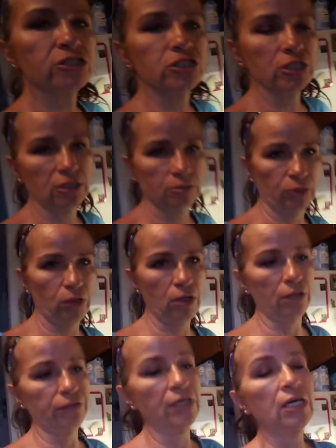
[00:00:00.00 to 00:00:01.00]
chicken
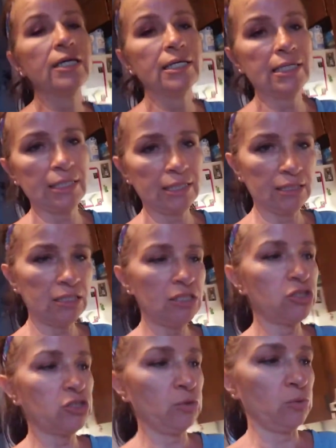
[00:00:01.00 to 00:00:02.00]
broth
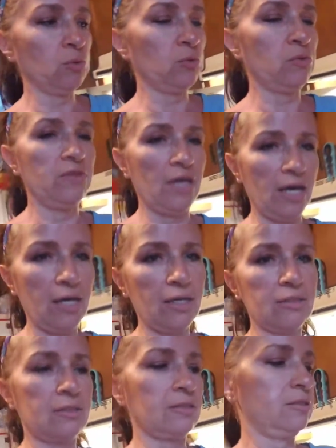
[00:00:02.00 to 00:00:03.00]
into that
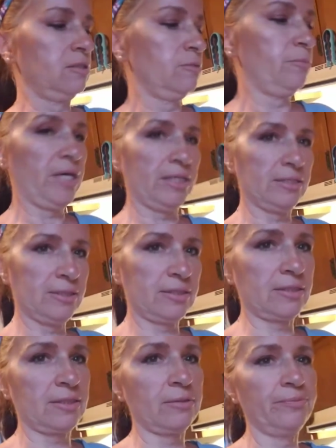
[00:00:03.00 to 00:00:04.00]

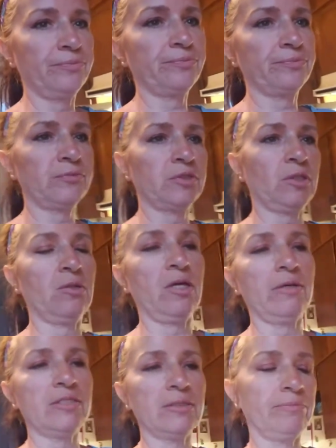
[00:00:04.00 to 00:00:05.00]
paste. So let
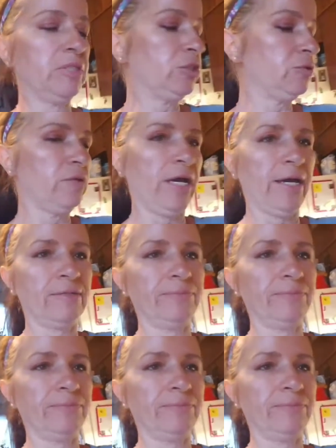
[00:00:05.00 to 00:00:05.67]
me do that.